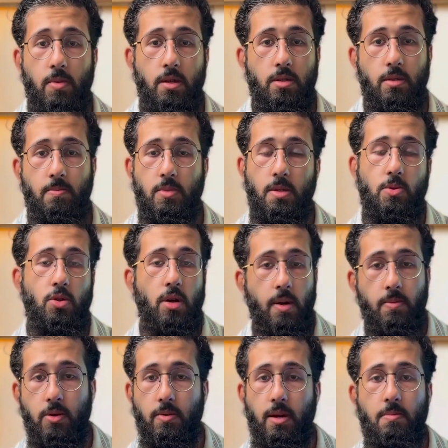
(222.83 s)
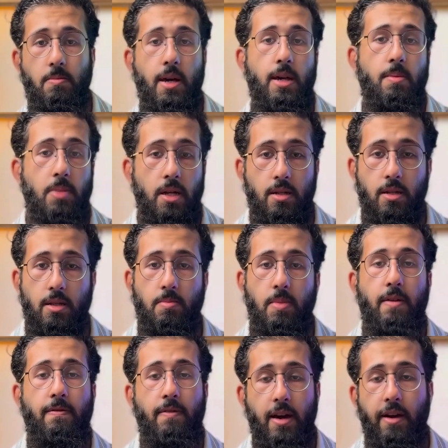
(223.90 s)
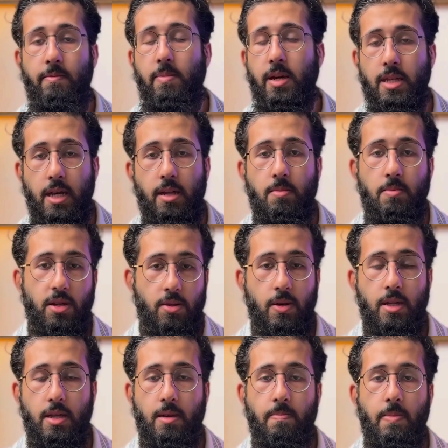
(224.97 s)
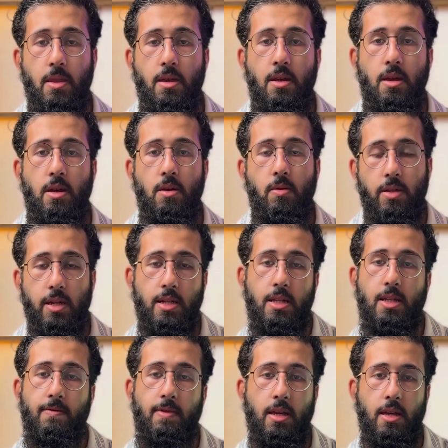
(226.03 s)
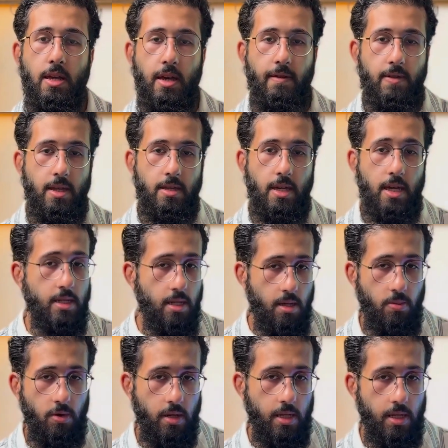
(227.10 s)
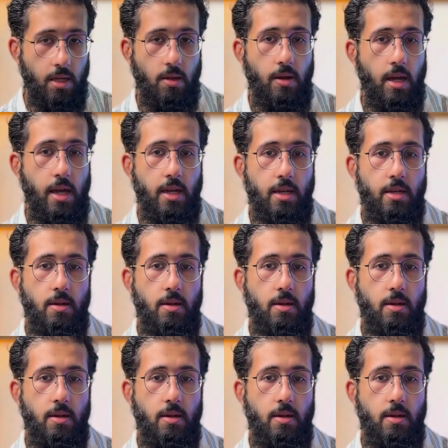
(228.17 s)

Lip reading: us. Subscribe to it, buy a bundle, buy 5, buy 10, buy 20. Alternatively, if this isn't a product that you like,